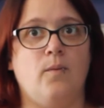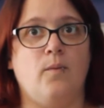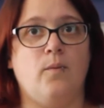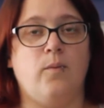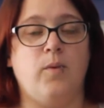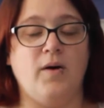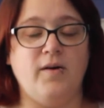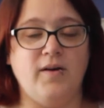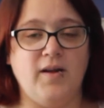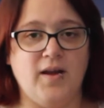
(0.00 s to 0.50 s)

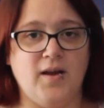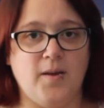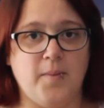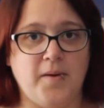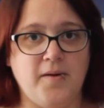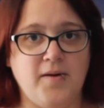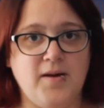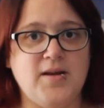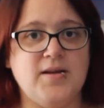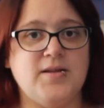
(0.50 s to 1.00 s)
worrying
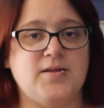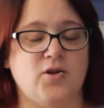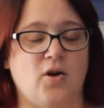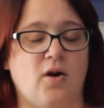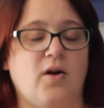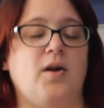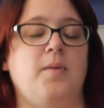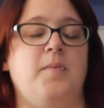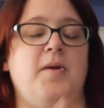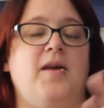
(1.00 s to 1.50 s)
about it is
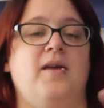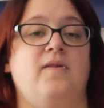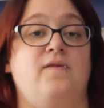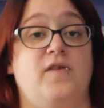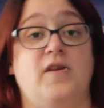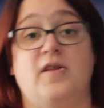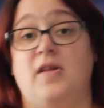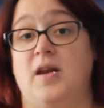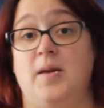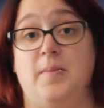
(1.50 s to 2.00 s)
not going to make it
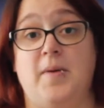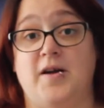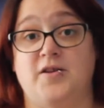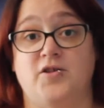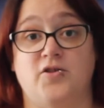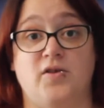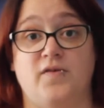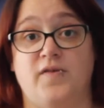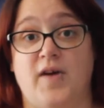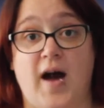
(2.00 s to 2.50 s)
feel any
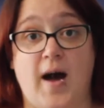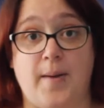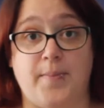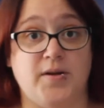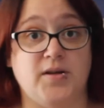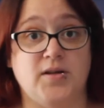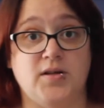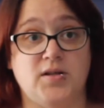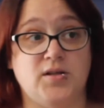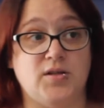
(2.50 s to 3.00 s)
better if it
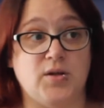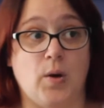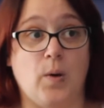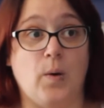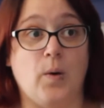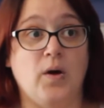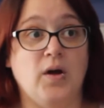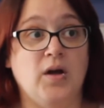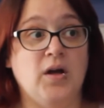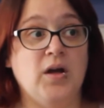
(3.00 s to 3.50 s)
happened.
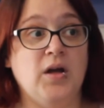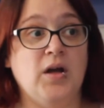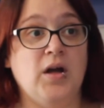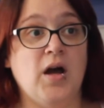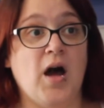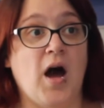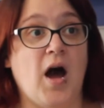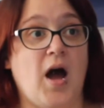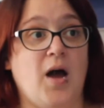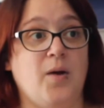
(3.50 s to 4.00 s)
So
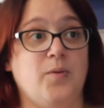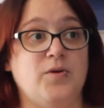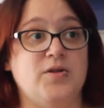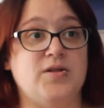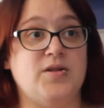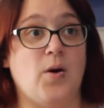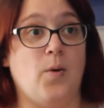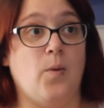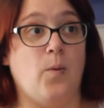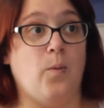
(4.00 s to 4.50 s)
I
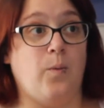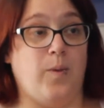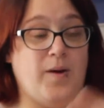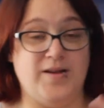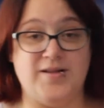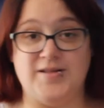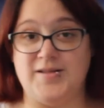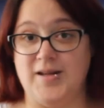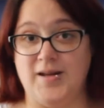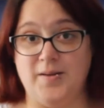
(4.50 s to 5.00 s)
was
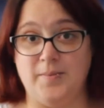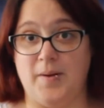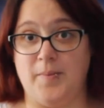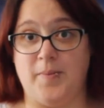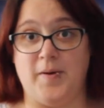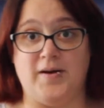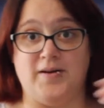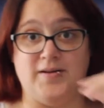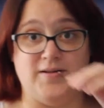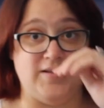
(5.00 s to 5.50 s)
wasting my
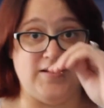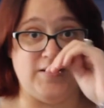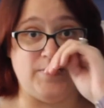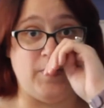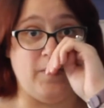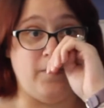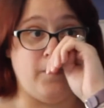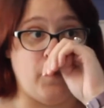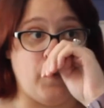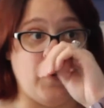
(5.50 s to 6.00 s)
pregnancies
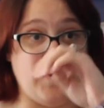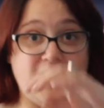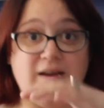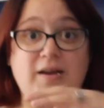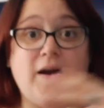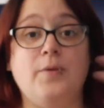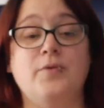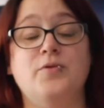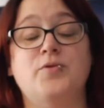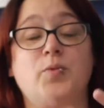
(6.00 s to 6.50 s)
before.
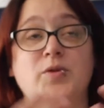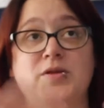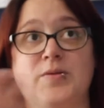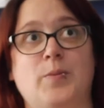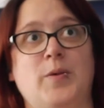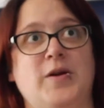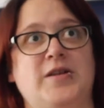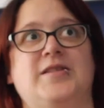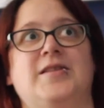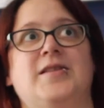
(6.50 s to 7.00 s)
Like, I
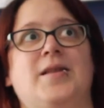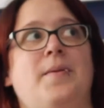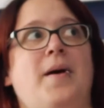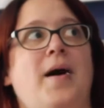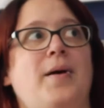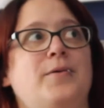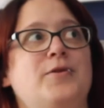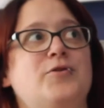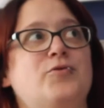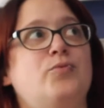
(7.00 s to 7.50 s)
wasn't wasting them,
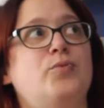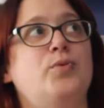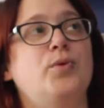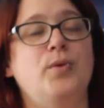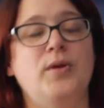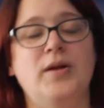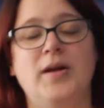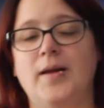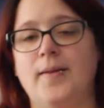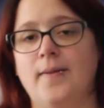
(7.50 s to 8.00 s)
I was
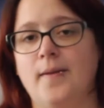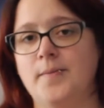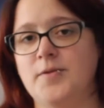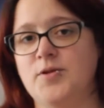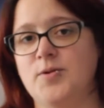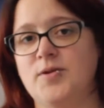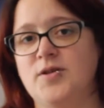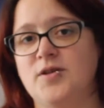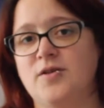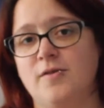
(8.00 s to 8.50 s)
ruining them
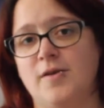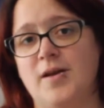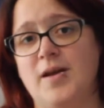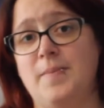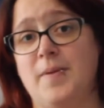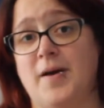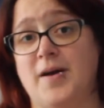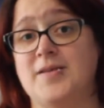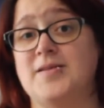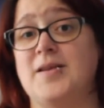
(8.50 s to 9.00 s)
to a
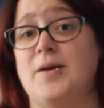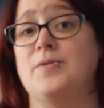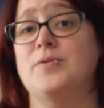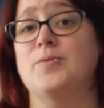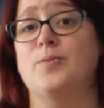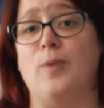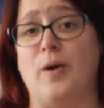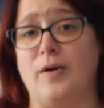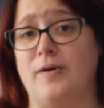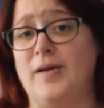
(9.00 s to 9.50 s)
degree because I
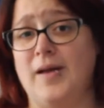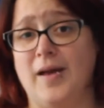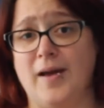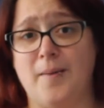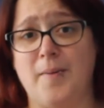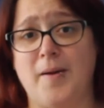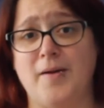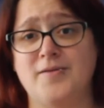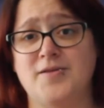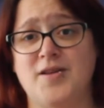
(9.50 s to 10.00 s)
was
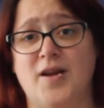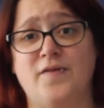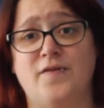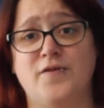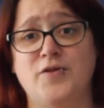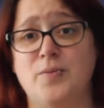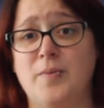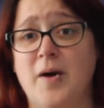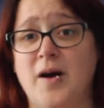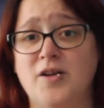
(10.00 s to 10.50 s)
worrying about
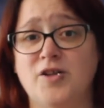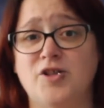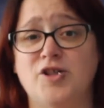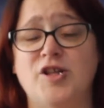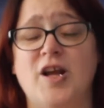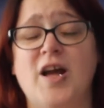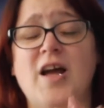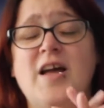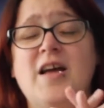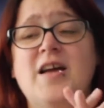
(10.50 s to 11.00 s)
stuff so
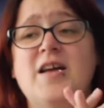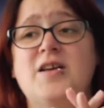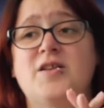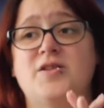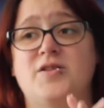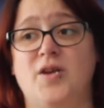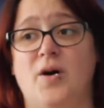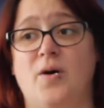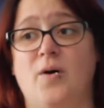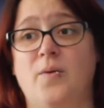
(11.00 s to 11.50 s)
much.
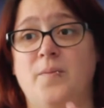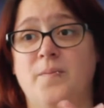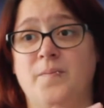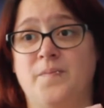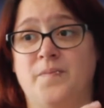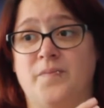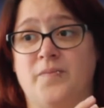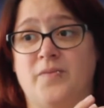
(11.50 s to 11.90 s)
So